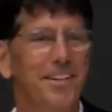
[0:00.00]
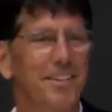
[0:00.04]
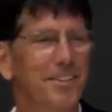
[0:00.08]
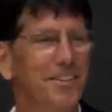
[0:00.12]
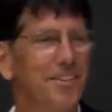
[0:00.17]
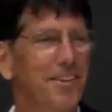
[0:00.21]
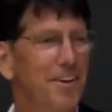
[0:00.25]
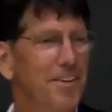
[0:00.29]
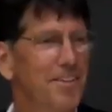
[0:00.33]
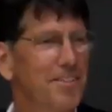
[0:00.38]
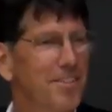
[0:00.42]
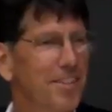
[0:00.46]

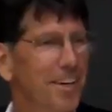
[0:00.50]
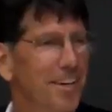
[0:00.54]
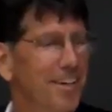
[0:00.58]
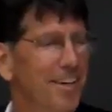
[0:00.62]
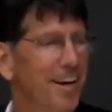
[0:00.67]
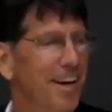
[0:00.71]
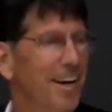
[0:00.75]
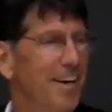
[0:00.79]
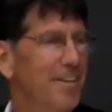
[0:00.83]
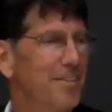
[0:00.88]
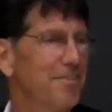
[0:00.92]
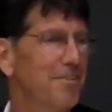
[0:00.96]
You go to sell
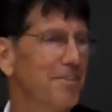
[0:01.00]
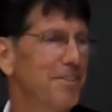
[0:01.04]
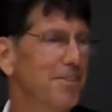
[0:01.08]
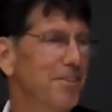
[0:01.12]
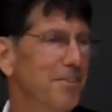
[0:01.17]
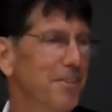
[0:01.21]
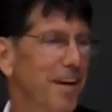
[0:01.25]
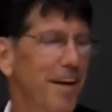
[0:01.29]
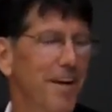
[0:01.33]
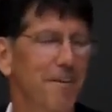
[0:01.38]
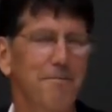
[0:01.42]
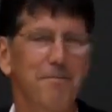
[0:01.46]
your house for
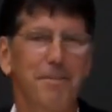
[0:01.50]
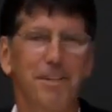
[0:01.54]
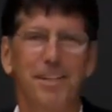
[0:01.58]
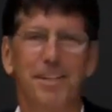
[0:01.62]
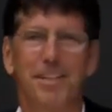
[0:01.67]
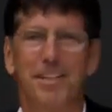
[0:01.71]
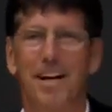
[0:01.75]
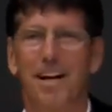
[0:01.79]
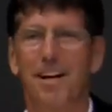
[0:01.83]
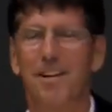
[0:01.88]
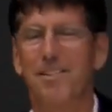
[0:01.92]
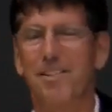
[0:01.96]
$2.5
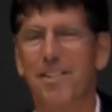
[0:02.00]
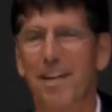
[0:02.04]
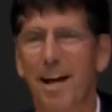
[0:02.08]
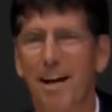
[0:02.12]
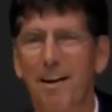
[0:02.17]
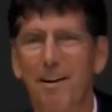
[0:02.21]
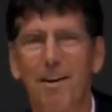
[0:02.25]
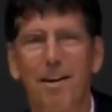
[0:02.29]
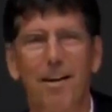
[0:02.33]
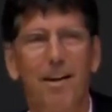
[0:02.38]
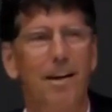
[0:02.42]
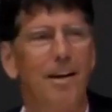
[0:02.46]
million,
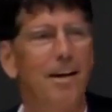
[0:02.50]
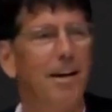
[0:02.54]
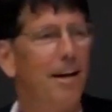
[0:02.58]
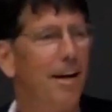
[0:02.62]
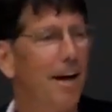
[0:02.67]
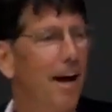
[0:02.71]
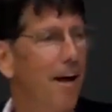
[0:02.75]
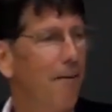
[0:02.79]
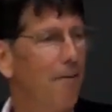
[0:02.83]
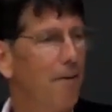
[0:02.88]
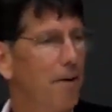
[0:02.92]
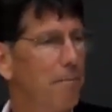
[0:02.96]
and
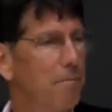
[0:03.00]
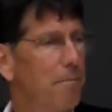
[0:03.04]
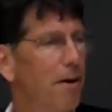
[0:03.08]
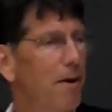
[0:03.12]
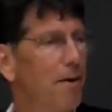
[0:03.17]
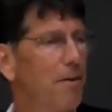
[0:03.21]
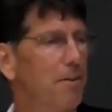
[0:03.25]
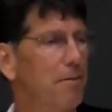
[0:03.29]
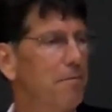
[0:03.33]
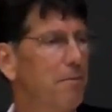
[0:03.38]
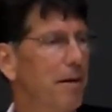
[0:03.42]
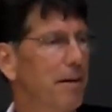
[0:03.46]
I want to
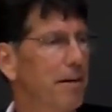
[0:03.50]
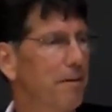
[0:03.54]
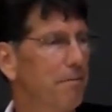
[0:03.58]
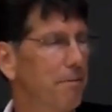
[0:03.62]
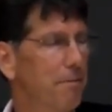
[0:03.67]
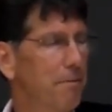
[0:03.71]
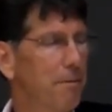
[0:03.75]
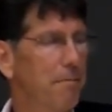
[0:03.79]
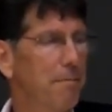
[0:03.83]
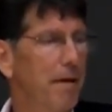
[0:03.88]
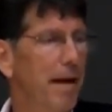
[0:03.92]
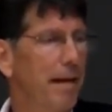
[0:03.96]
borrow the money
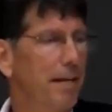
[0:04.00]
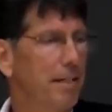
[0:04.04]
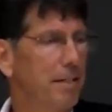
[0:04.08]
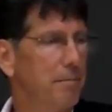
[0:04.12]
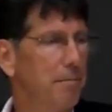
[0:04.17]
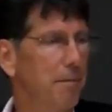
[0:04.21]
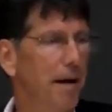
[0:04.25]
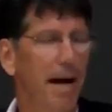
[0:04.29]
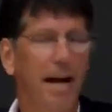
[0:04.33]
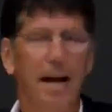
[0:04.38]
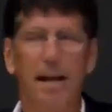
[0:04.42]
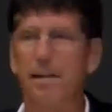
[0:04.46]
from a bank to
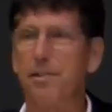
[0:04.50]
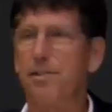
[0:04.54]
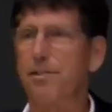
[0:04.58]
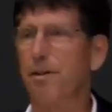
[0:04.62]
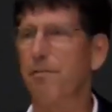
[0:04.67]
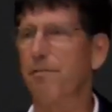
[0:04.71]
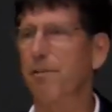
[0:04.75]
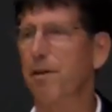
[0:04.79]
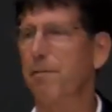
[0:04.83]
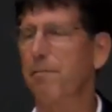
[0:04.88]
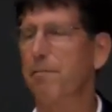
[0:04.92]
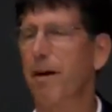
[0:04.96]
buy it, so
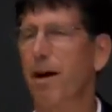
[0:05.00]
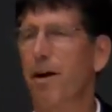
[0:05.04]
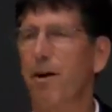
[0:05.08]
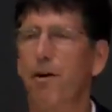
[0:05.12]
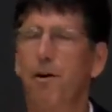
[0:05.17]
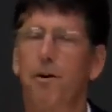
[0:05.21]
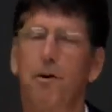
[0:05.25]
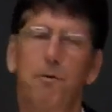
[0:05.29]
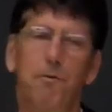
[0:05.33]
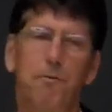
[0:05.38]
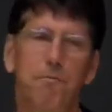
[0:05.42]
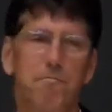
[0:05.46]
I'm going to
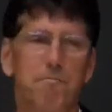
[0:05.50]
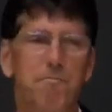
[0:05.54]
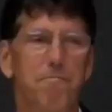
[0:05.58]
borrow